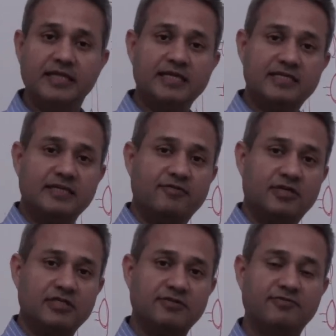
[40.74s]
then see
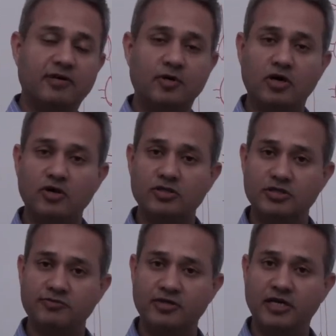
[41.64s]
what is the
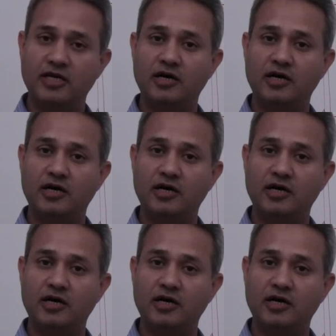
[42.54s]
pharmacology of that,